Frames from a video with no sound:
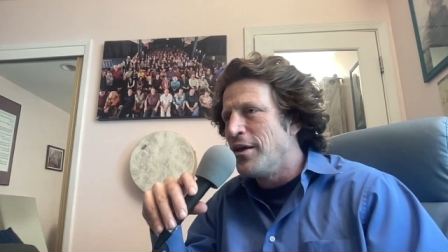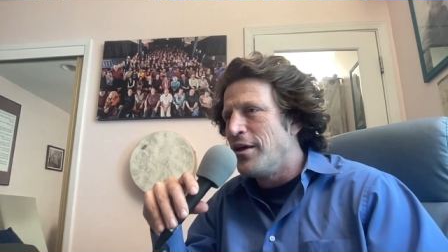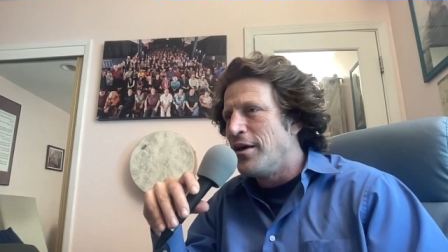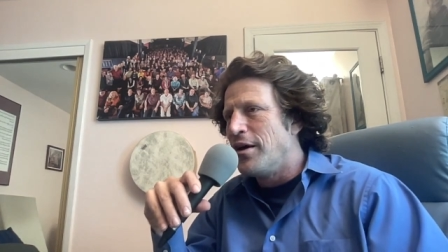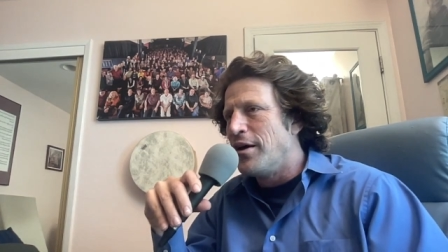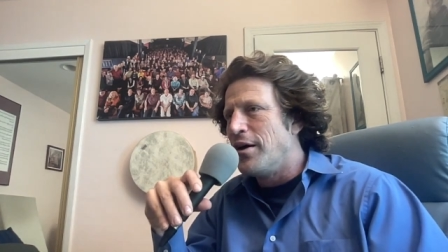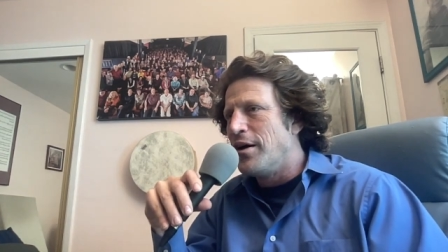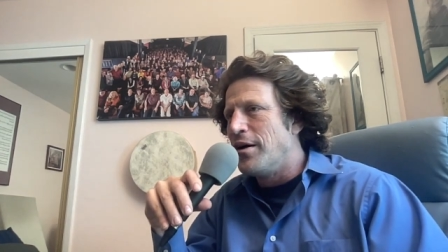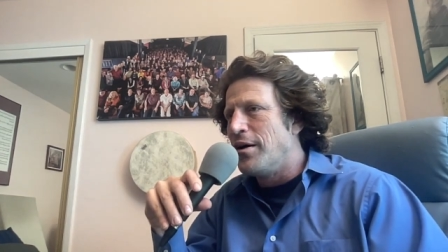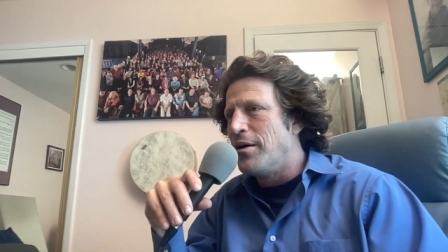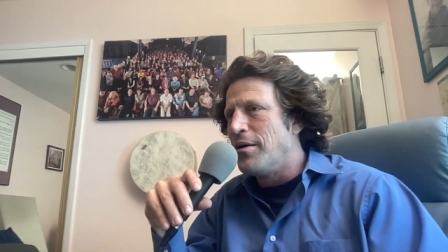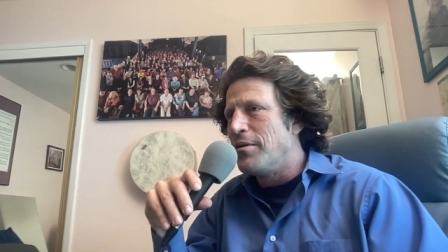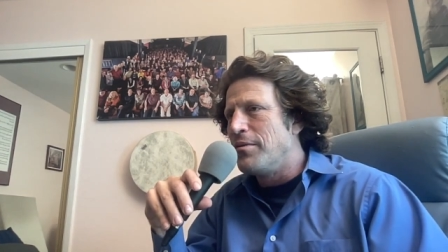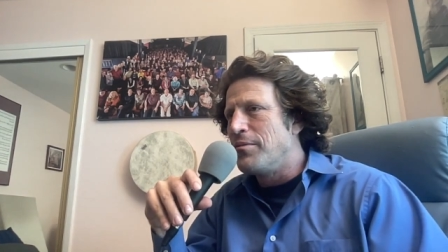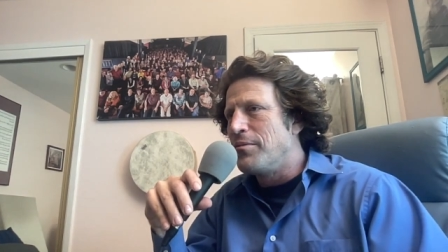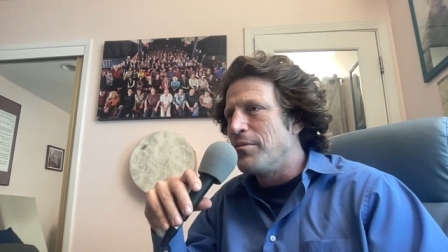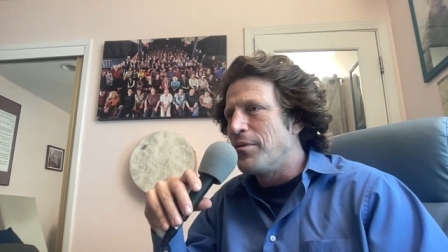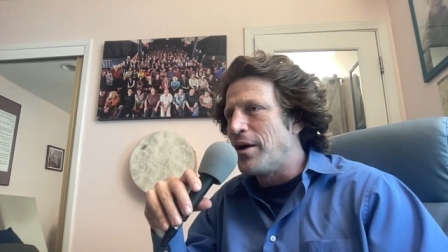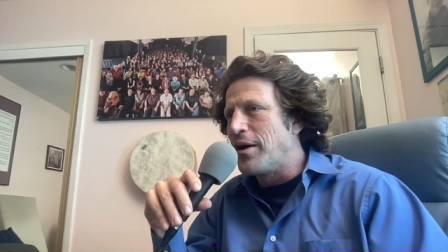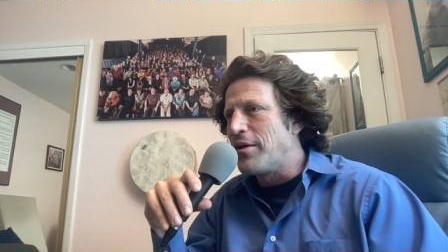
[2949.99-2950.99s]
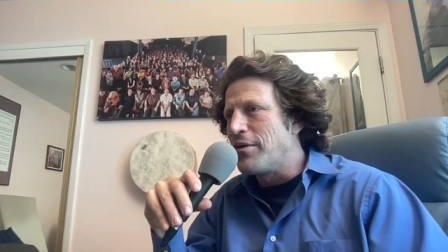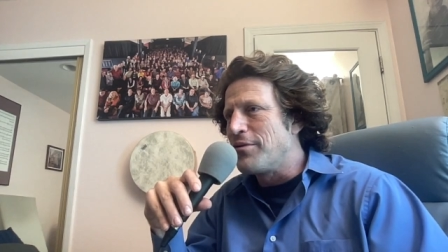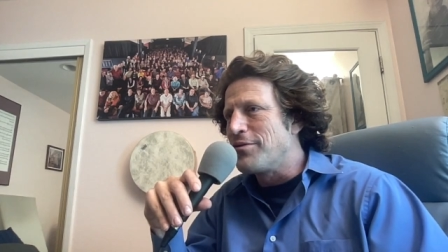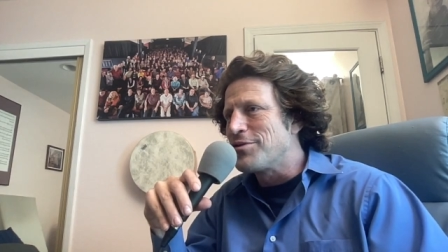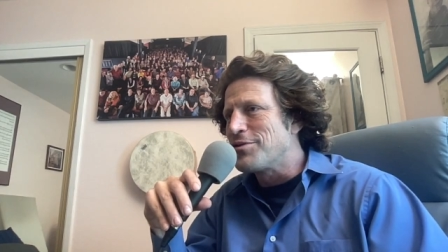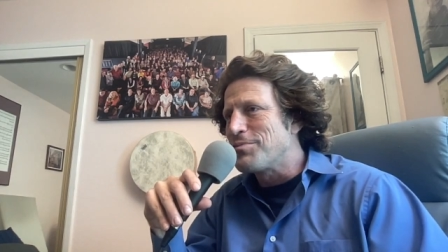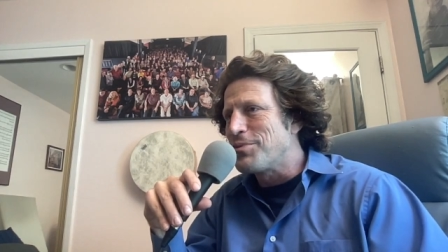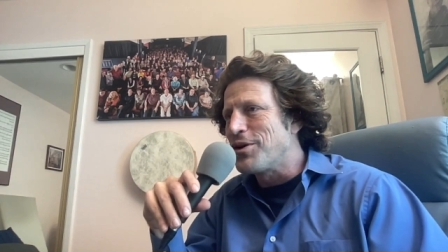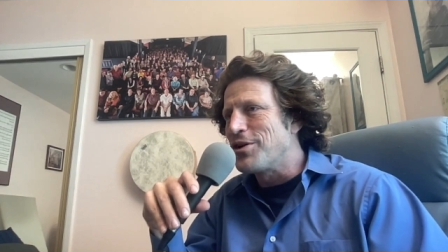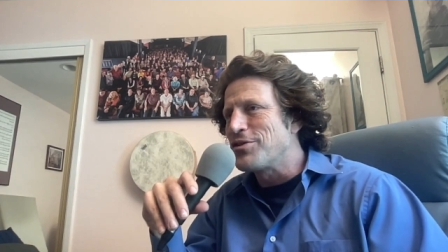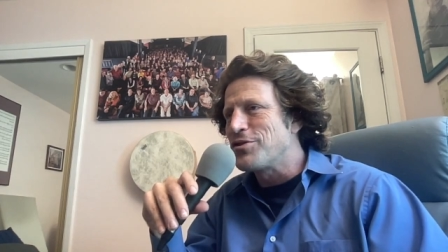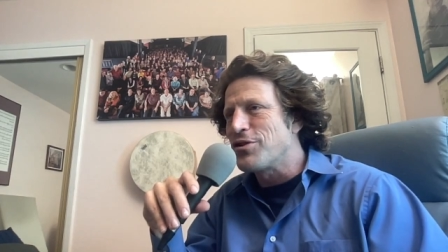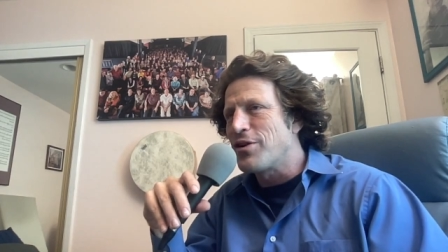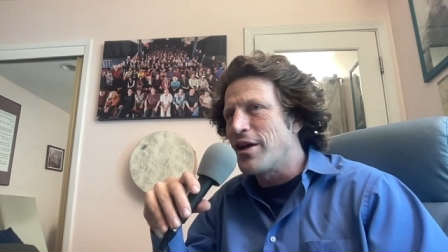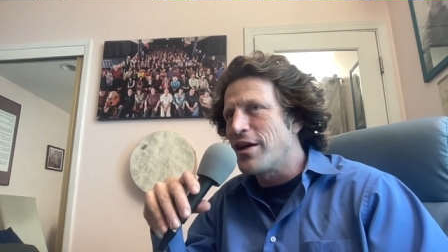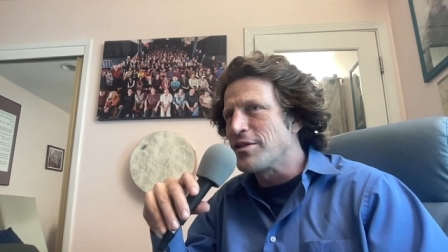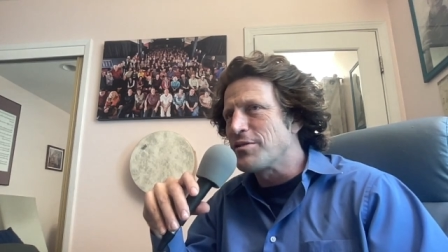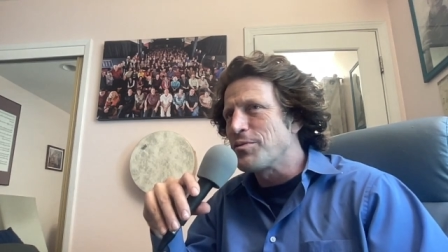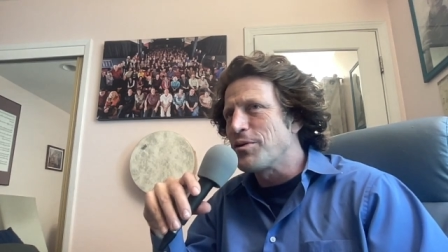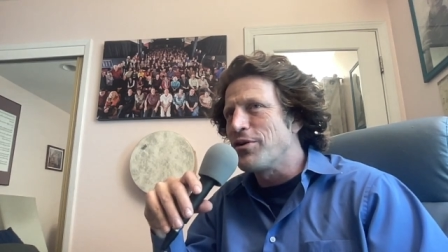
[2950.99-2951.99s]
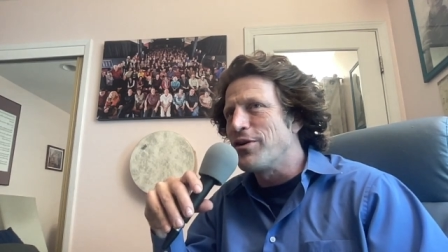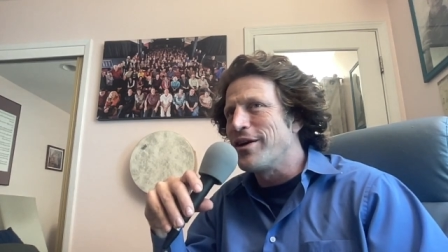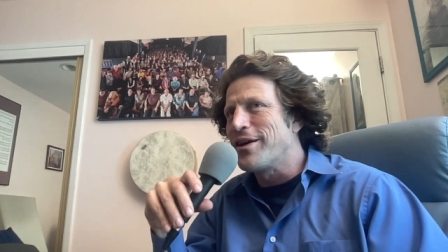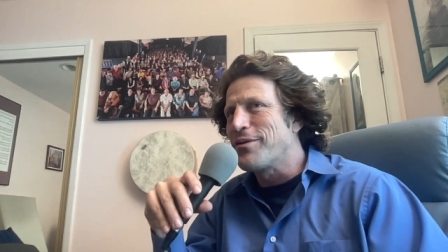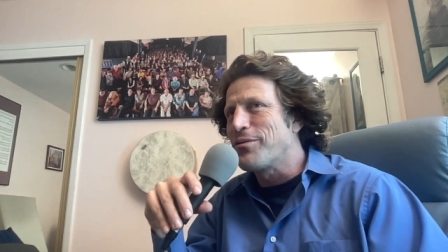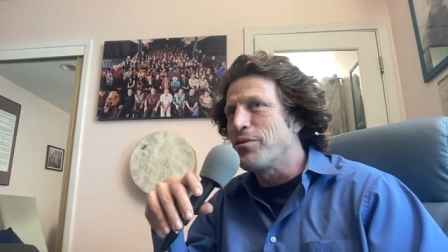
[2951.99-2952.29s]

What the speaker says: my sponsor asked me like,